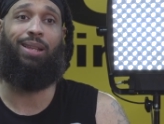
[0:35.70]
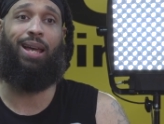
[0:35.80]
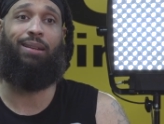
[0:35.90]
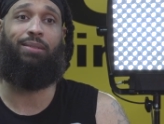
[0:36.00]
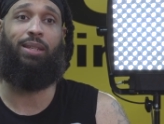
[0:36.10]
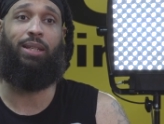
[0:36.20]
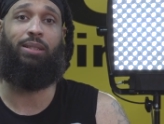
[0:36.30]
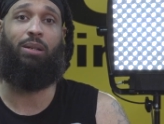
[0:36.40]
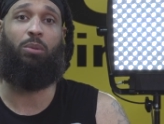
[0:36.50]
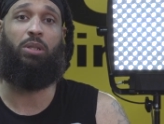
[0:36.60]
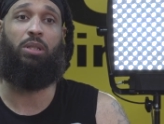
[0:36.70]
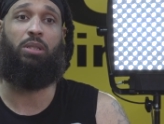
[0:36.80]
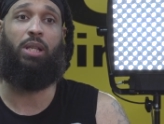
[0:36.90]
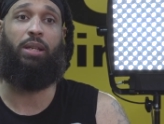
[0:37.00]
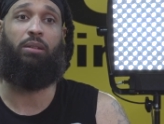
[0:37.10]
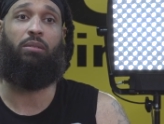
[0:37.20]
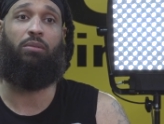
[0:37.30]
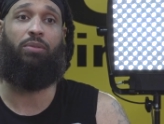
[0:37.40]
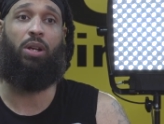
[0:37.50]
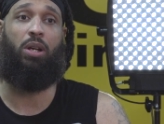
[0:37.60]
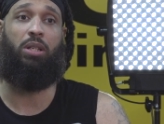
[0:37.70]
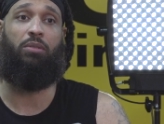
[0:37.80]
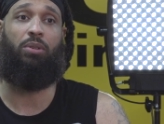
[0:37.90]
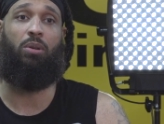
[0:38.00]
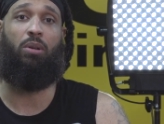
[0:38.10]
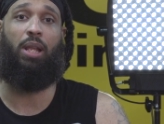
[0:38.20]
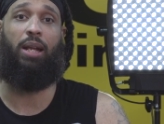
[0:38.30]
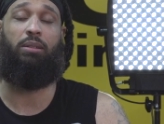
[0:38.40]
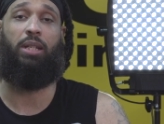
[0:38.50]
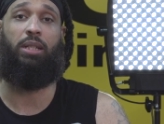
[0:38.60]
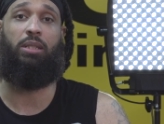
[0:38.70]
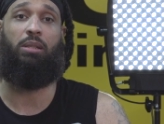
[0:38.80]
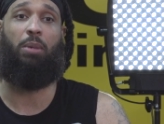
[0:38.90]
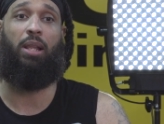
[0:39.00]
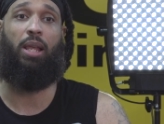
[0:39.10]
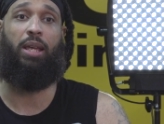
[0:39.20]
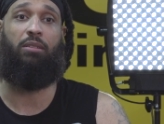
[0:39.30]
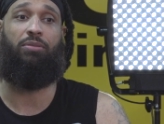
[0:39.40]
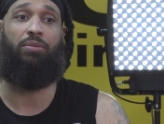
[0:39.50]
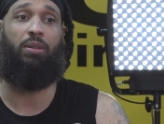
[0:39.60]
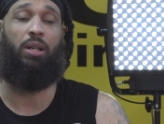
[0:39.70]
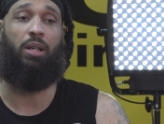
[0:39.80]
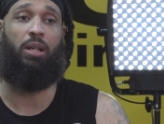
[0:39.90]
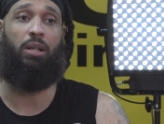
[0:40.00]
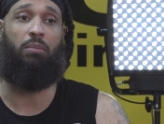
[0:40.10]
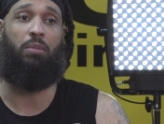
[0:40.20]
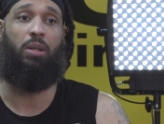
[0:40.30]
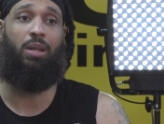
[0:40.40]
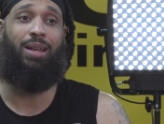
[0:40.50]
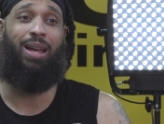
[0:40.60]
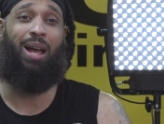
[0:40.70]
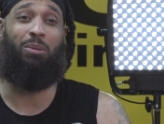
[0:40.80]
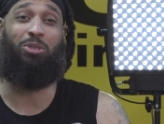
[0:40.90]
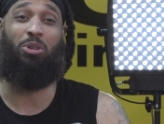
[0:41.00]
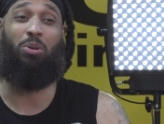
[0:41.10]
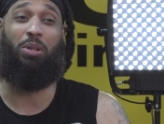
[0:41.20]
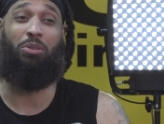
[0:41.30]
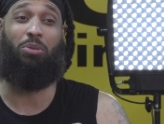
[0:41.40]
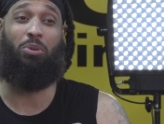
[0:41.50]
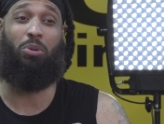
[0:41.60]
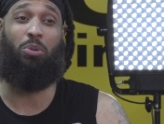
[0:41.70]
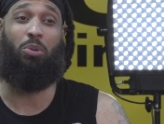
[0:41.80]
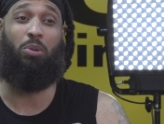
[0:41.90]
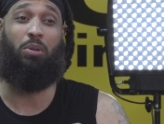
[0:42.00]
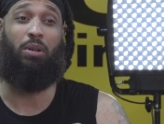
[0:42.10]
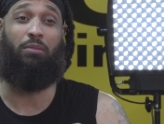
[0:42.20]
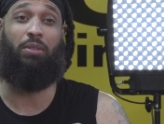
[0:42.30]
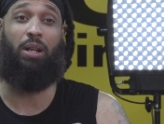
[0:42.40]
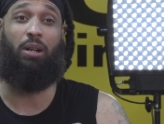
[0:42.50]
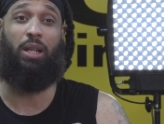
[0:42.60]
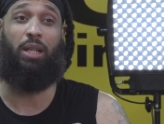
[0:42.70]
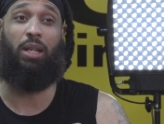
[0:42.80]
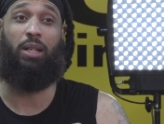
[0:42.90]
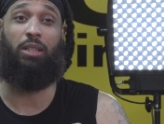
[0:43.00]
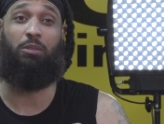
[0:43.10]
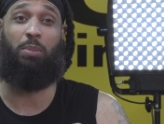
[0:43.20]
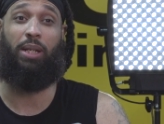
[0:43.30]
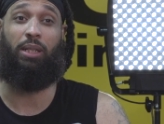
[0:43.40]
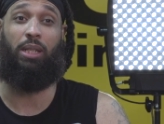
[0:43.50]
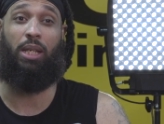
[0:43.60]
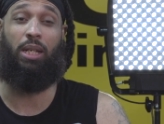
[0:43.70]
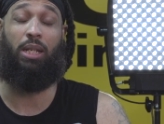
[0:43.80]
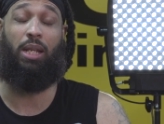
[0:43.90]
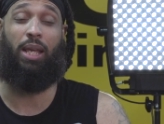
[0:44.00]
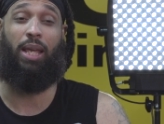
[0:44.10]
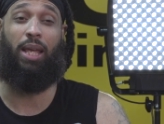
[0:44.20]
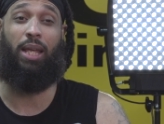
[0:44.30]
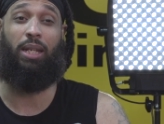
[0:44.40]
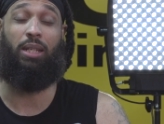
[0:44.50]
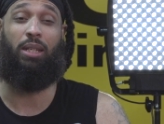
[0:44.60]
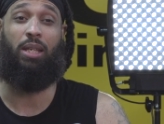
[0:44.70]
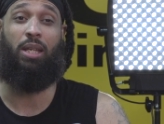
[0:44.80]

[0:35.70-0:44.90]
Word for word: lot of things that were just like very difficult, a lot of changes in my life. Um, I was going through a very unexpected and